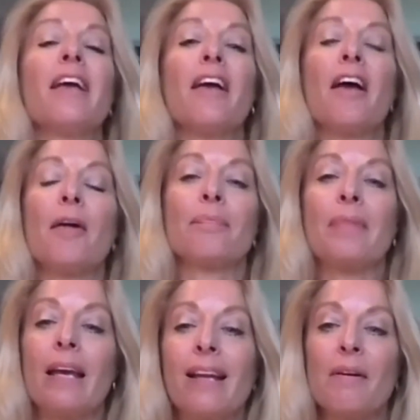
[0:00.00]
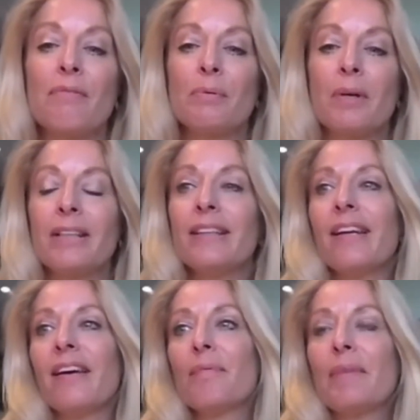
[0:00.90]
hello everyone.
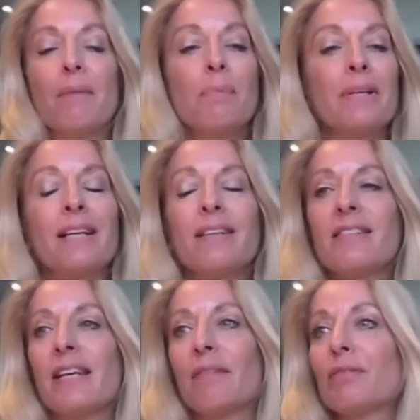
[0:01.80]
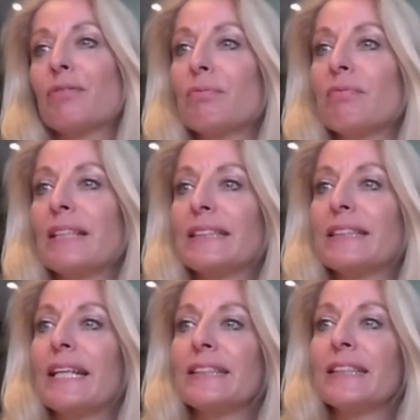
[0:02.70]
Pernille Stafford from
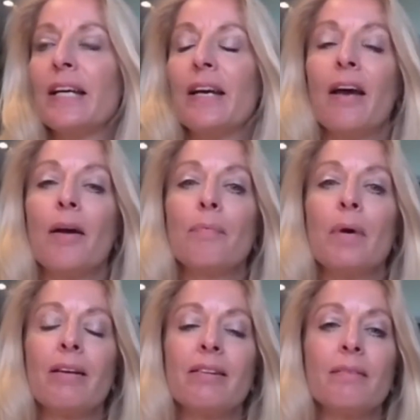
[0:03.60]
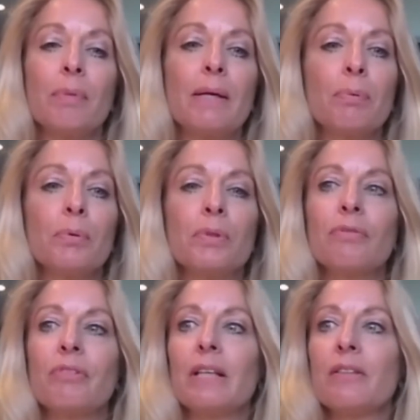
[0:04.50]
Resonate. I think people will
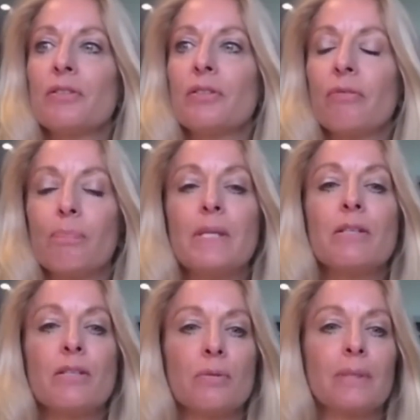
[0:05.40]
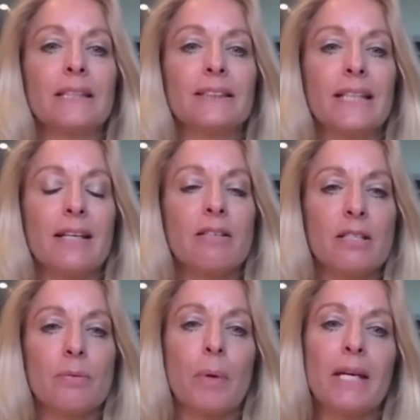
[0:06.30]
feel a sort of bittersweet
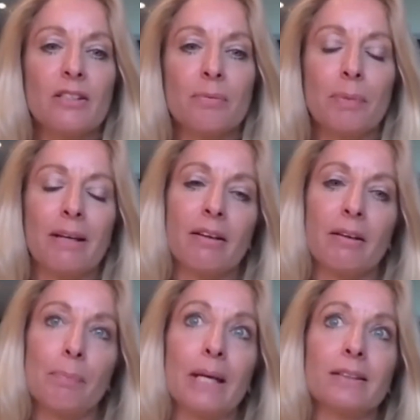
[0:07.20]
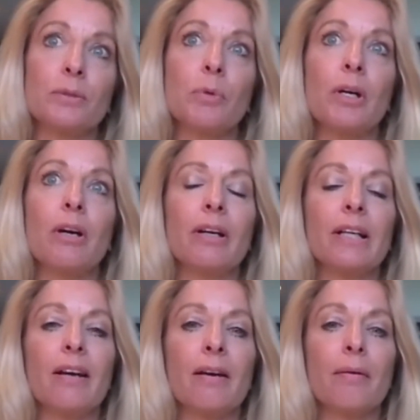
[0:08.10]
anticipation about going back to work.
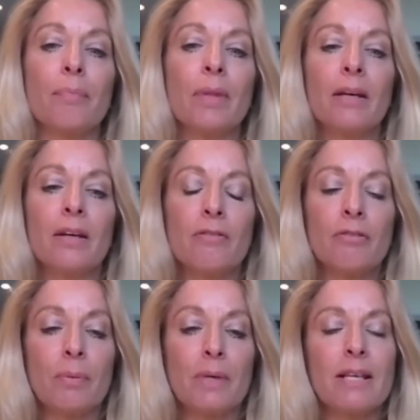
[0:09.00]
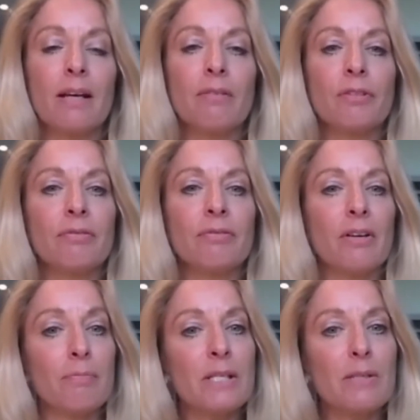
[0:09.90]
For myself,
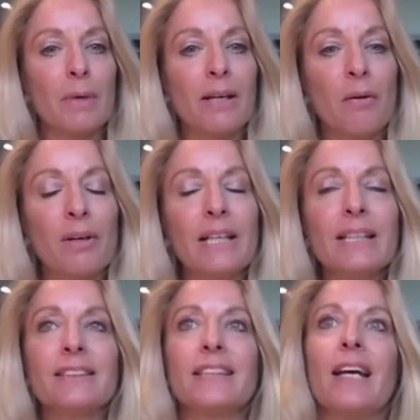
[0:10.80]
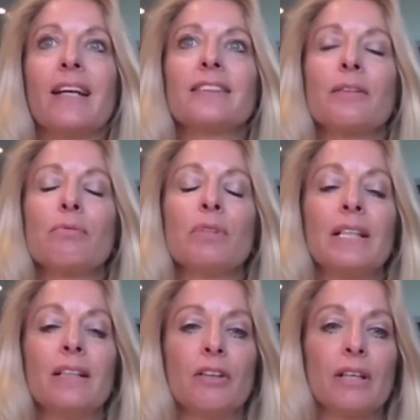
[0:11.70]
I've missed my colleagues and I'm
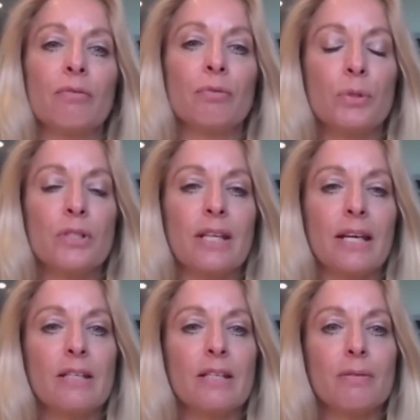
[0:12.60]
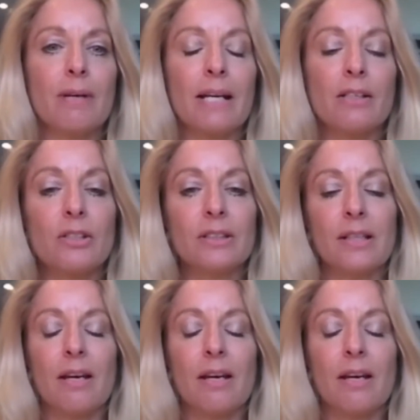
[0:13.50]
really looking forward to that interaction,